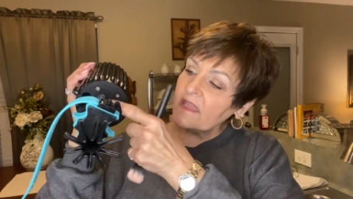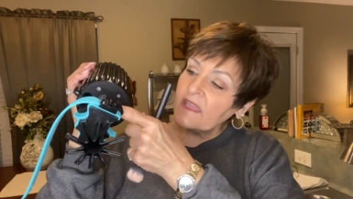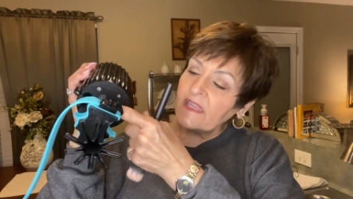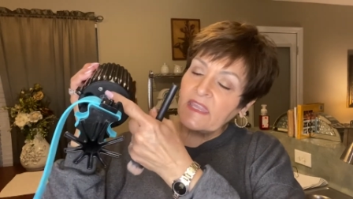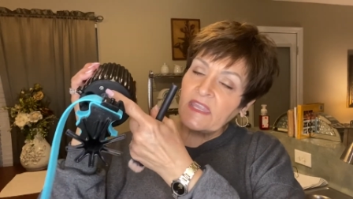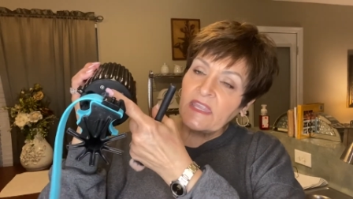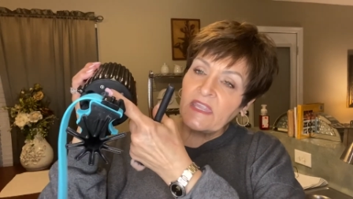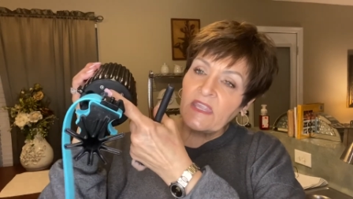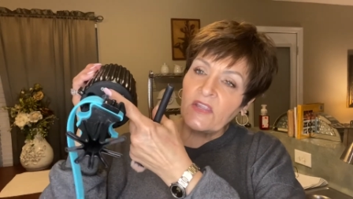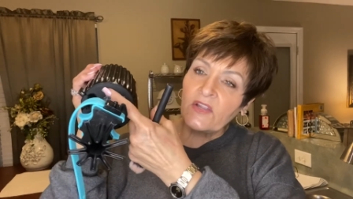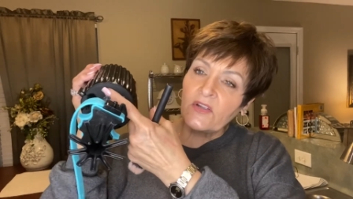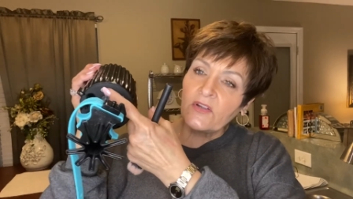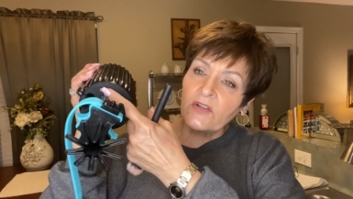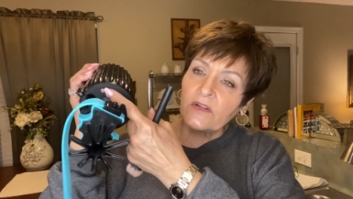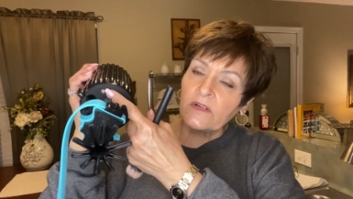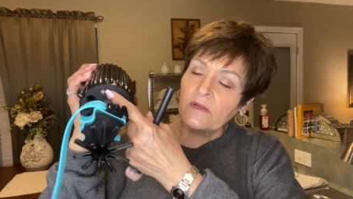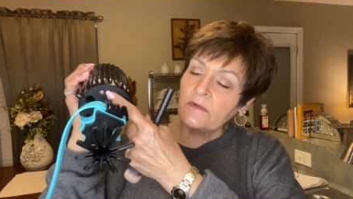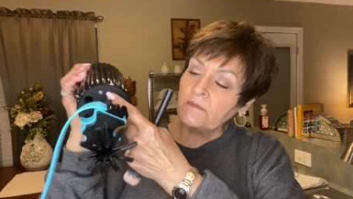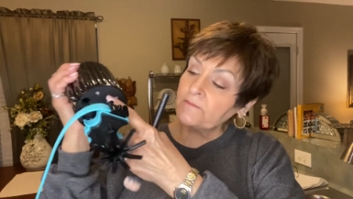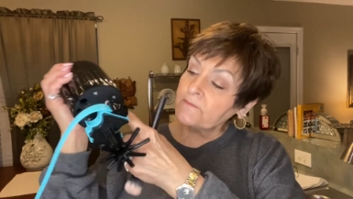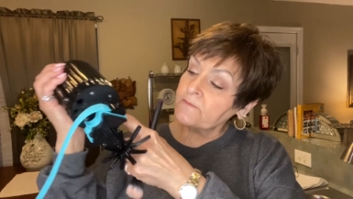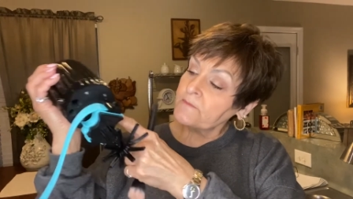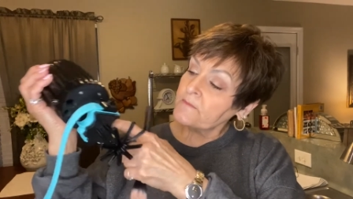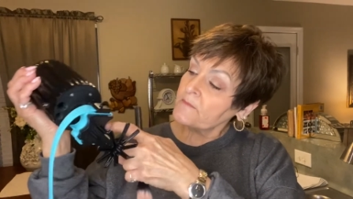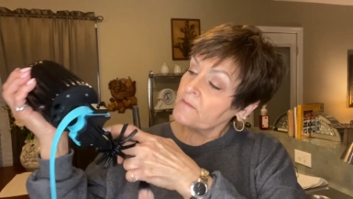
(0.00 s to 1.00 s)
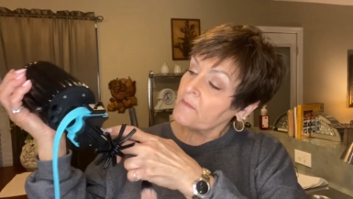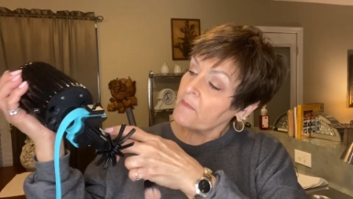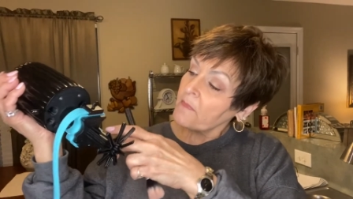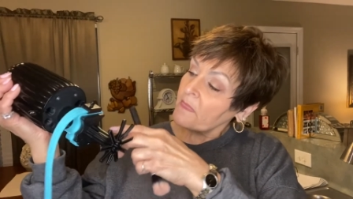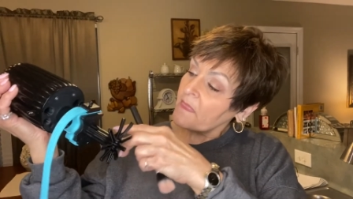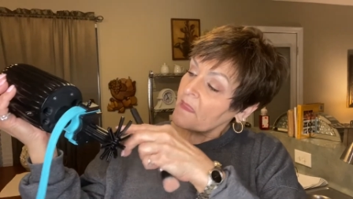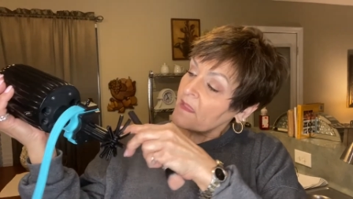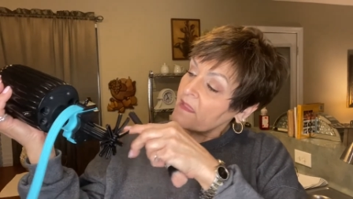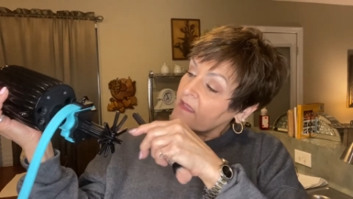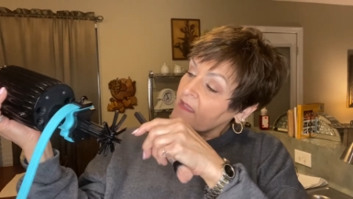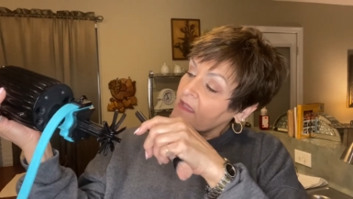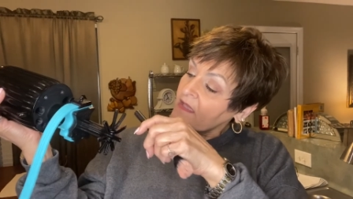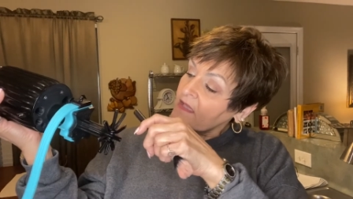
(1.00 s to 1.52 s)
here?
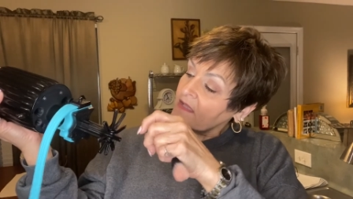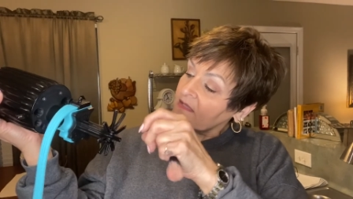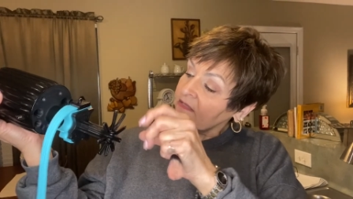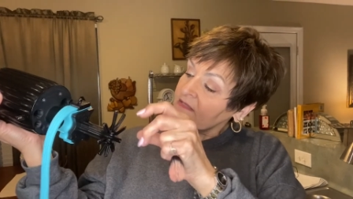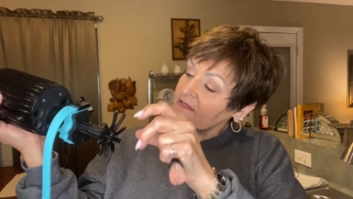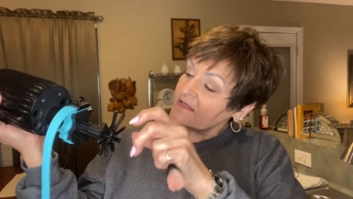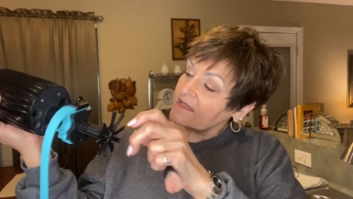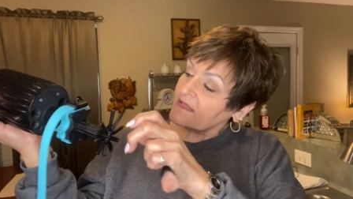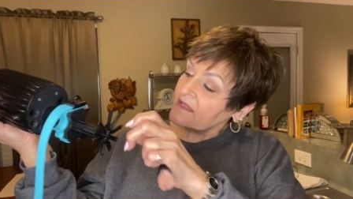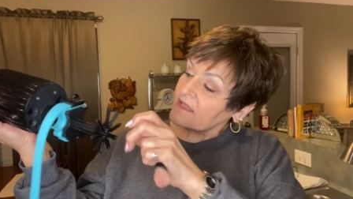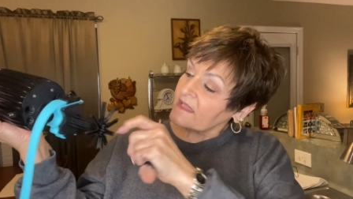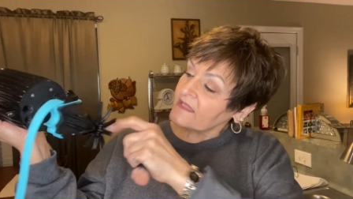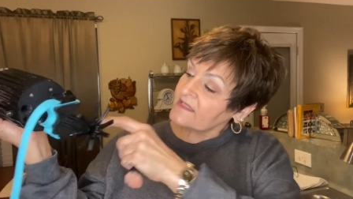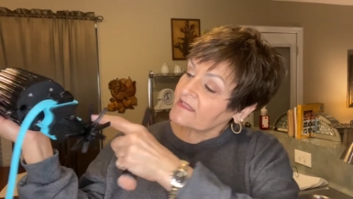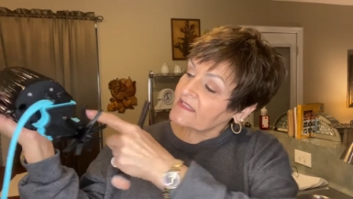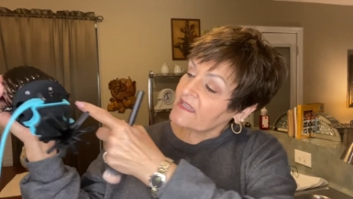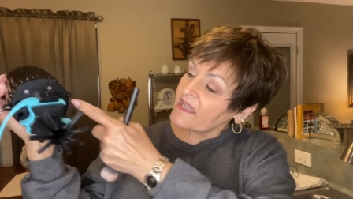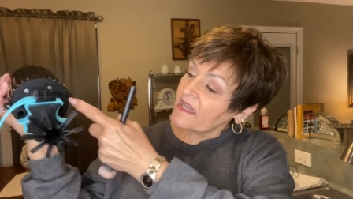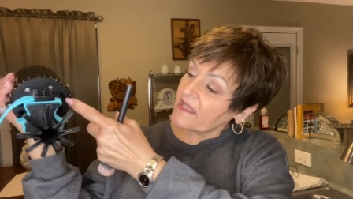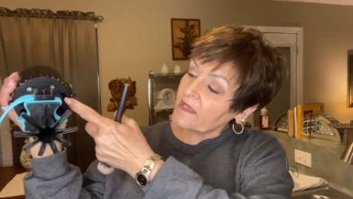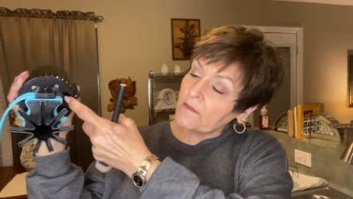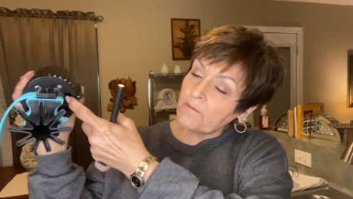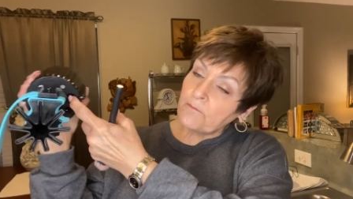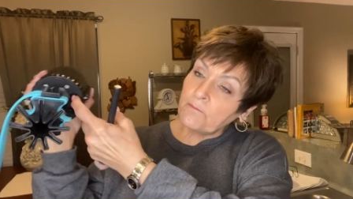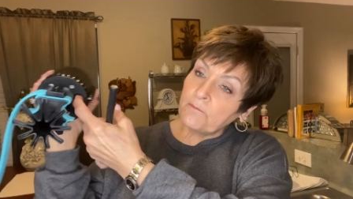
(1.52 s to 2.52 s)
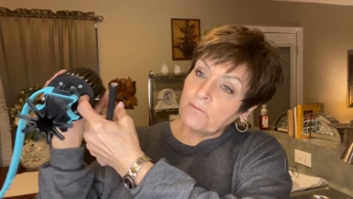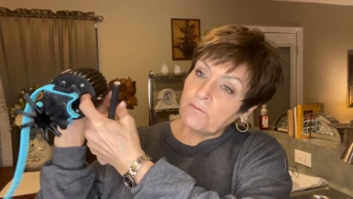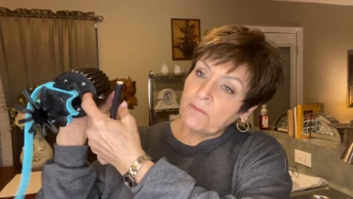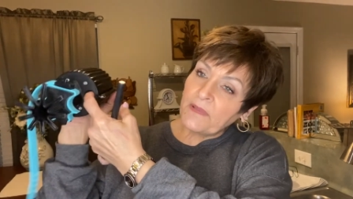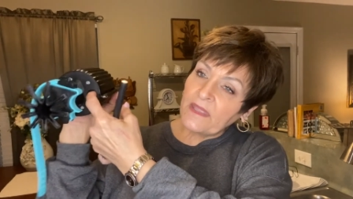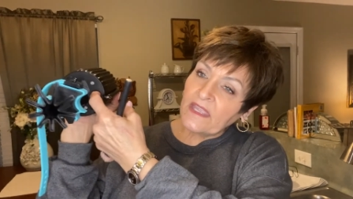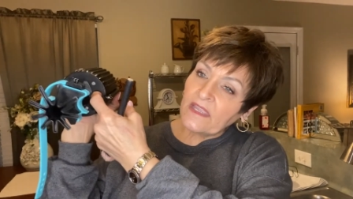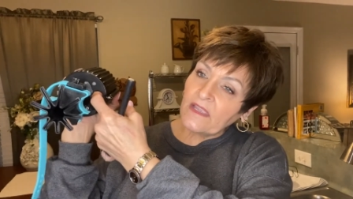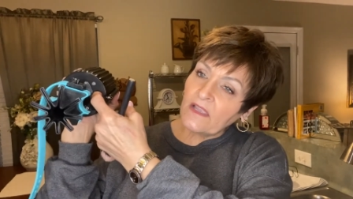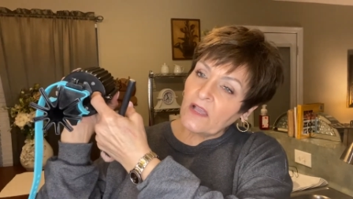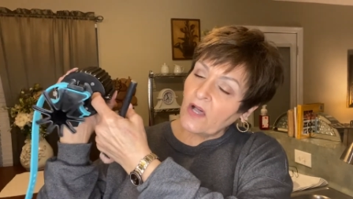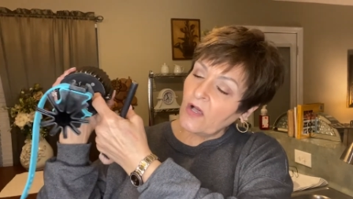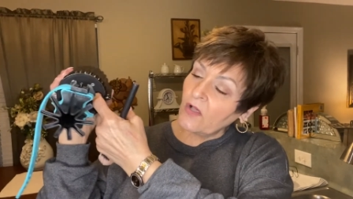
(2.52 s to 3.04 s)
It's got a
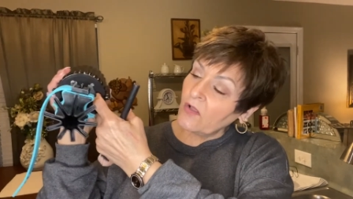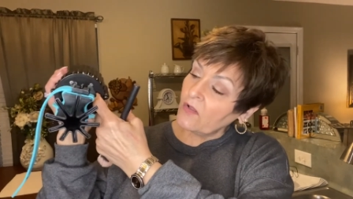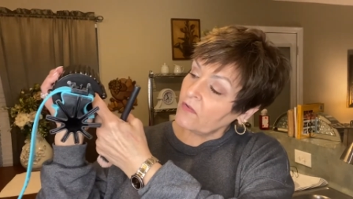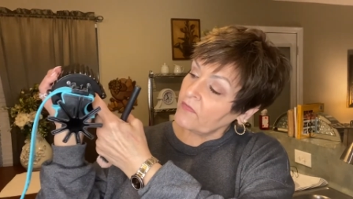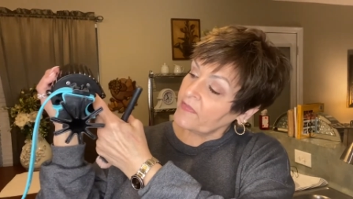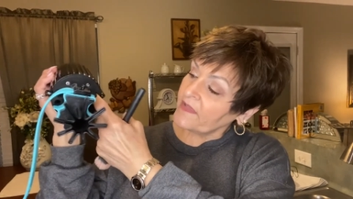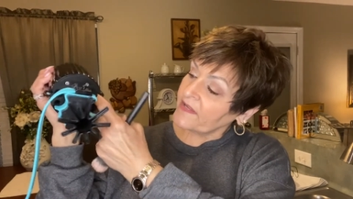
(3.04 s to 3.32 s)
big hole.